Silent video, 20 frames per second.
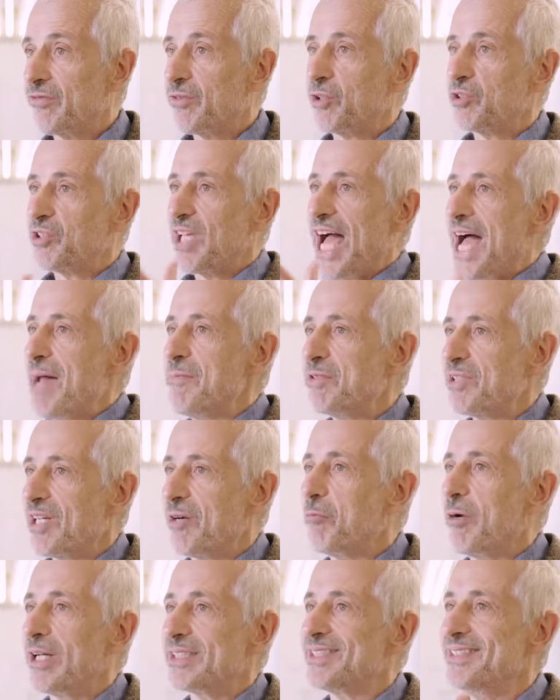course
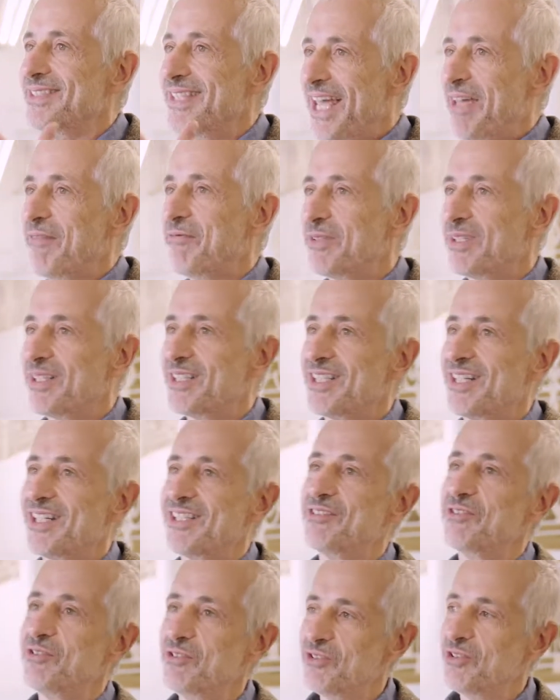Amsterdam was
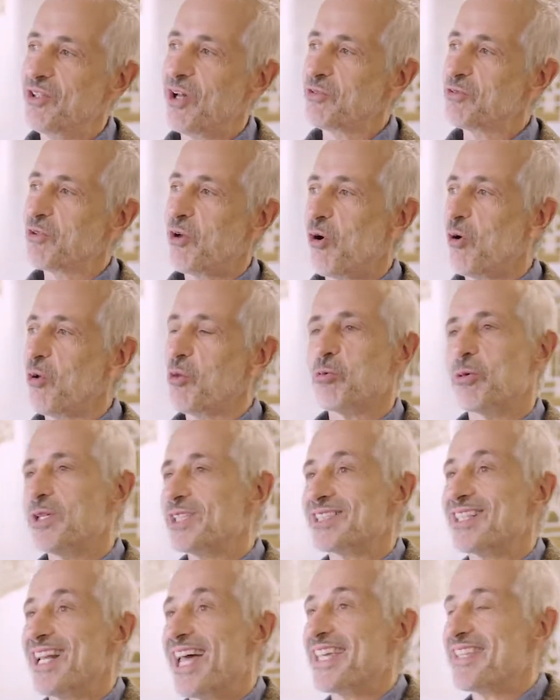not
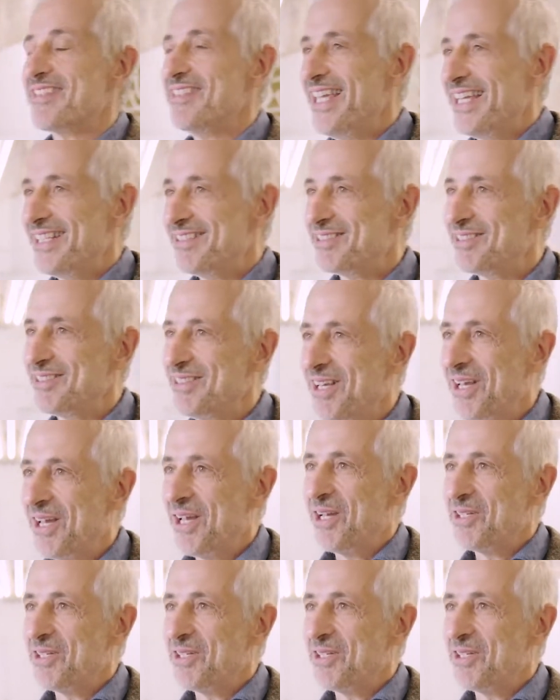always like this.